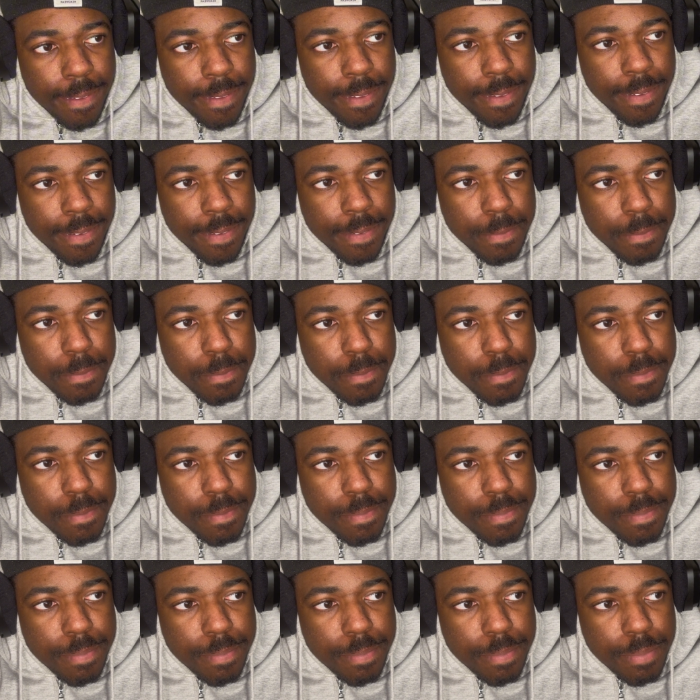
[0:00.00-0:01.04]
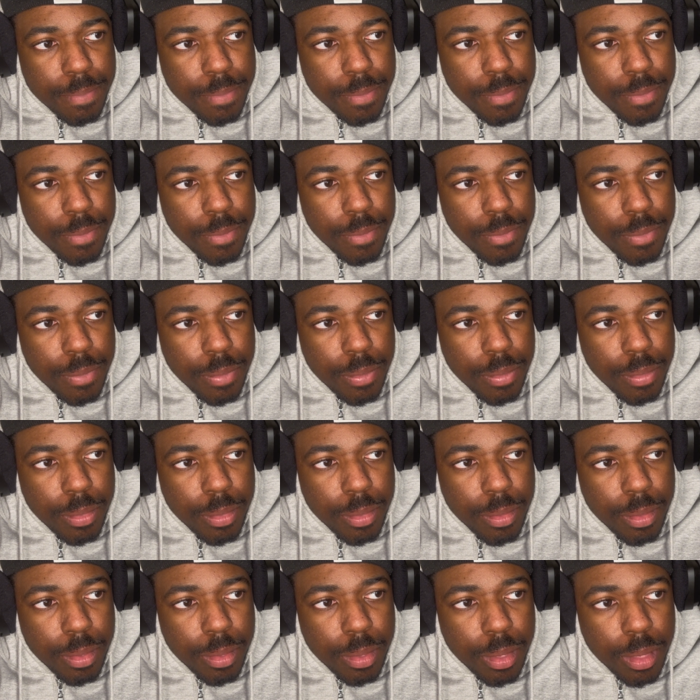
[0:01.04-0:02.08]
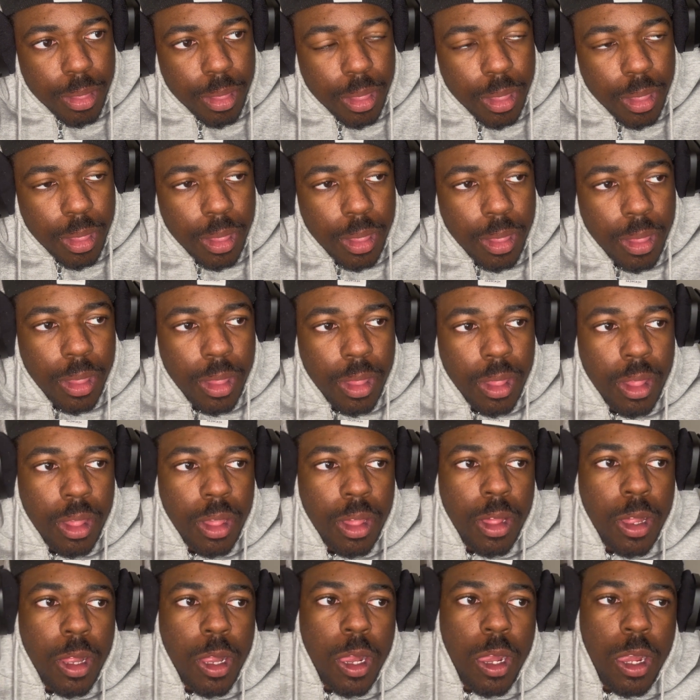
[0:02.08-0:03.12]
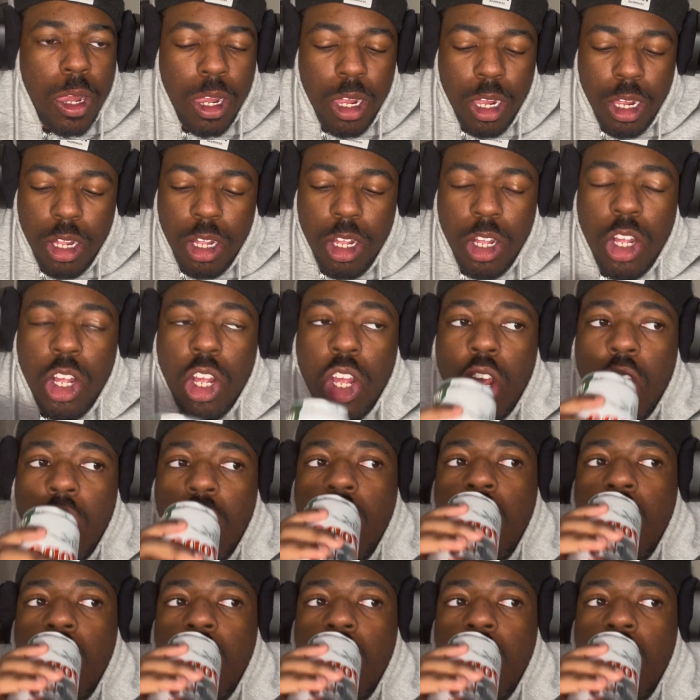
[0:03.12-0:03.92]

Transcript: (no one is talking)